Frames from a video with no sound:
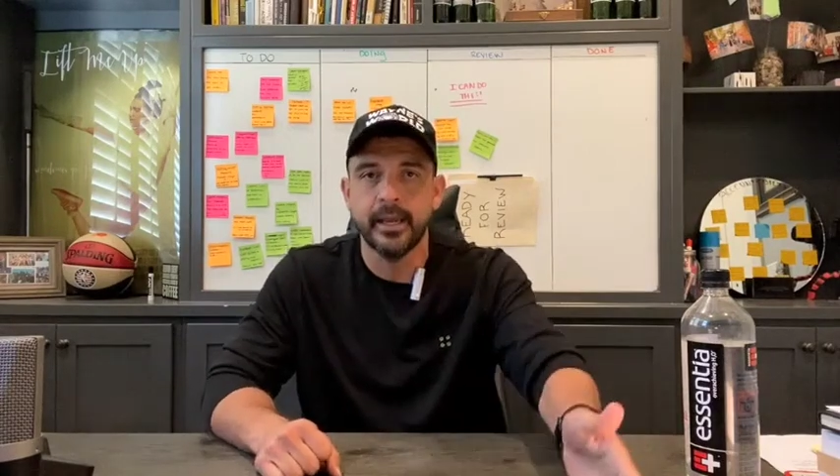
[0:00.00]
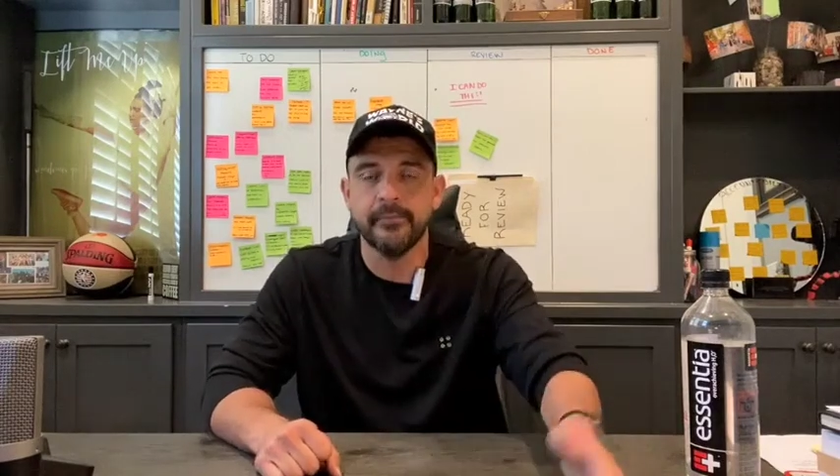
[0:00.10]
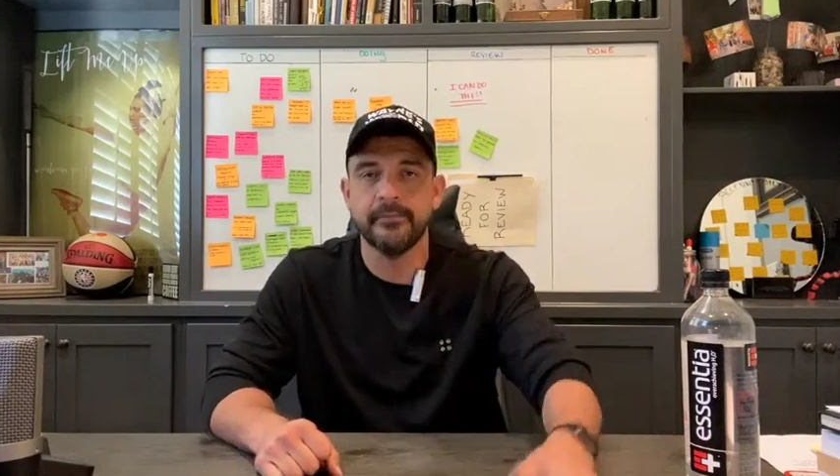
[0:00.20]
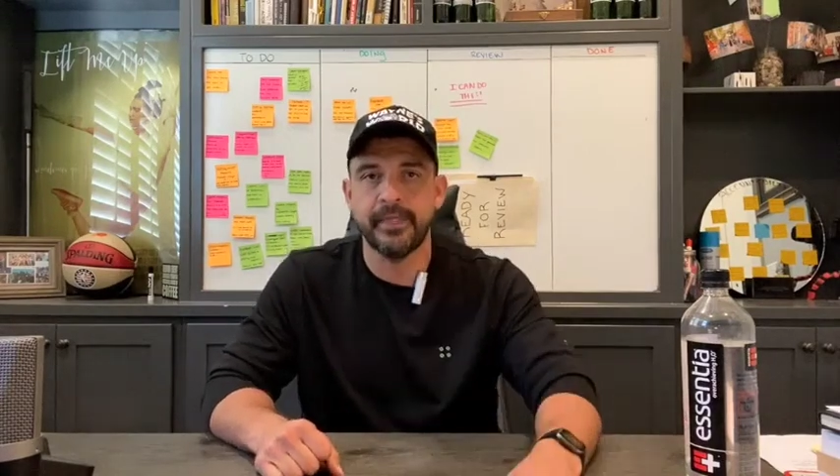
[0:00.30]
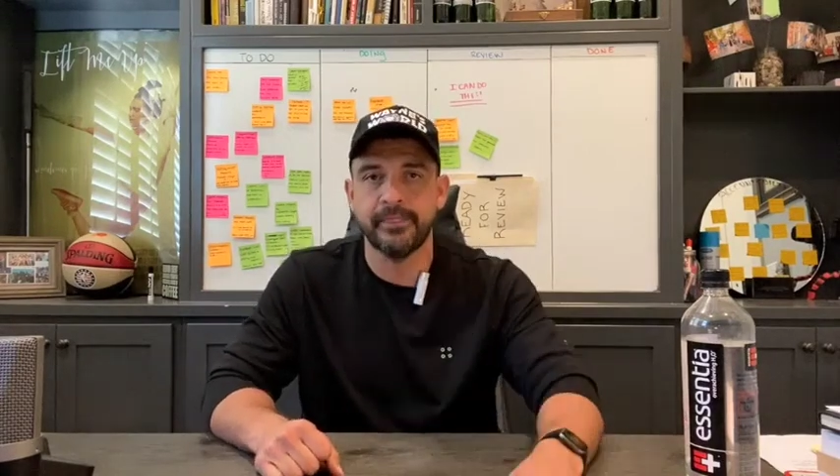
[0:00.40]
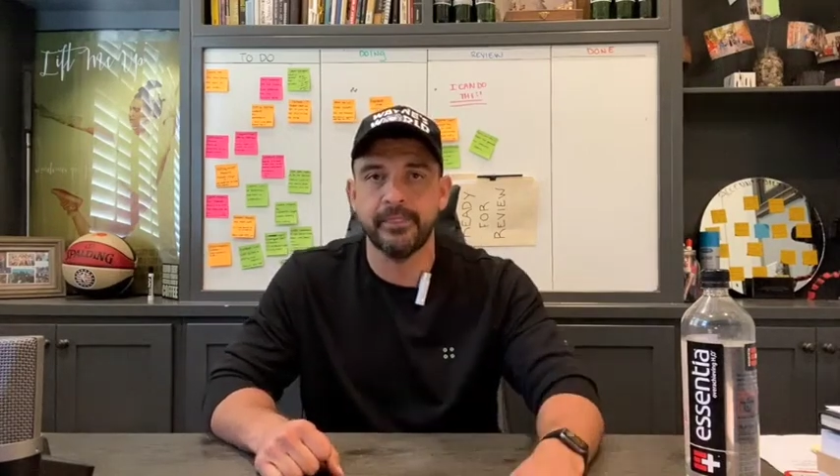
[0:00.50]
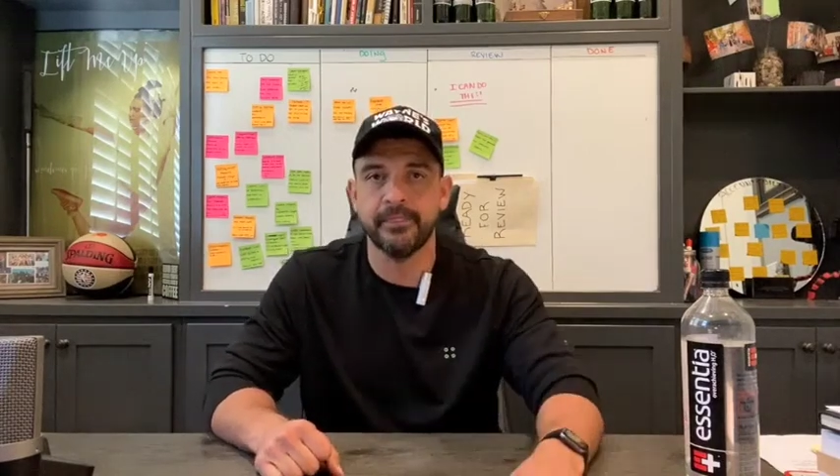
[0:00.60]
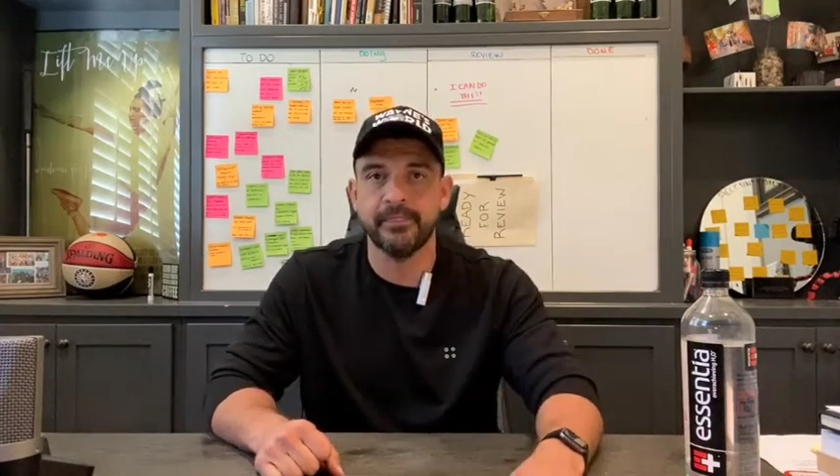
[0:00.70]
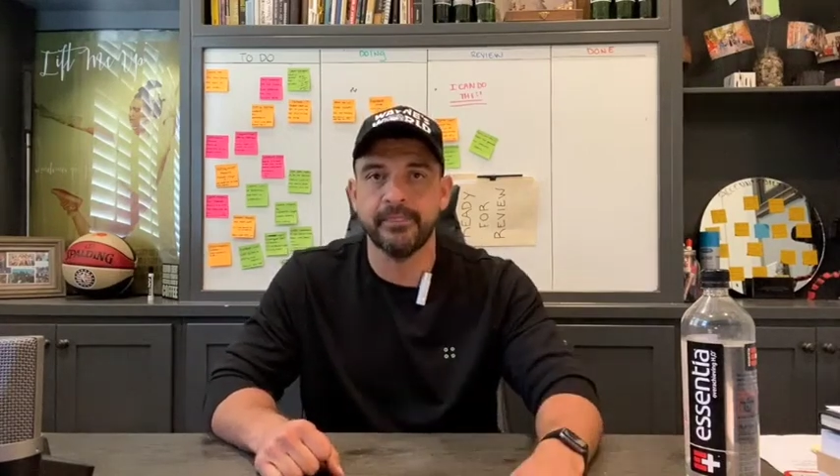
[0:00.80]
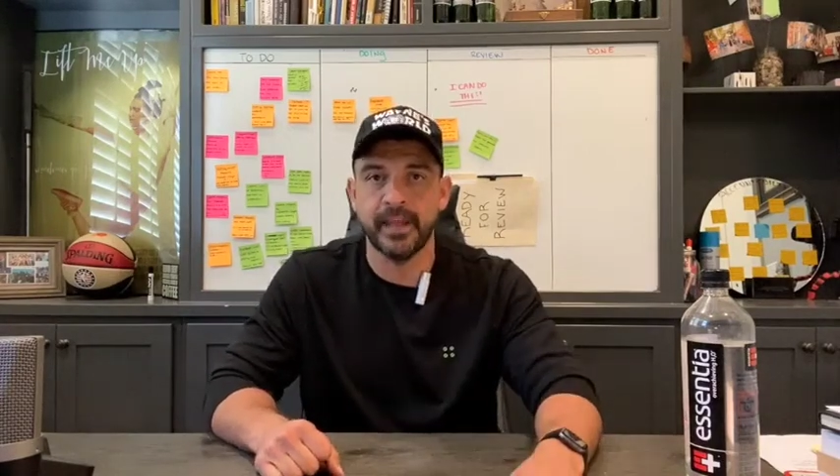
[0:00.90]
that
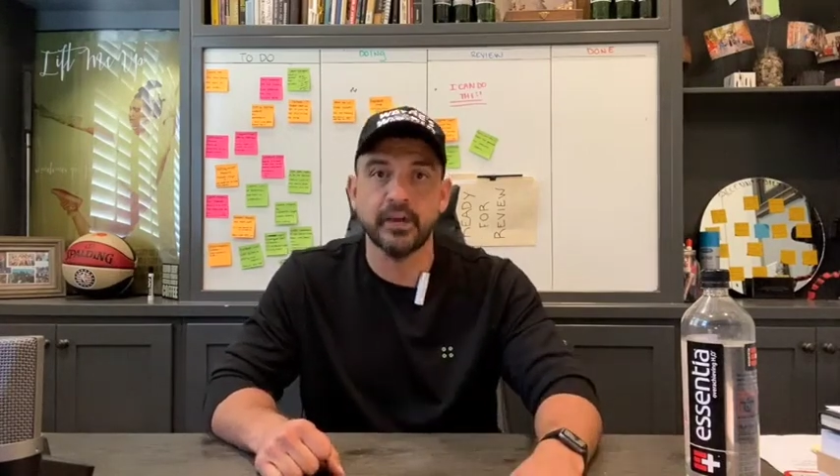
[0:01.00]
their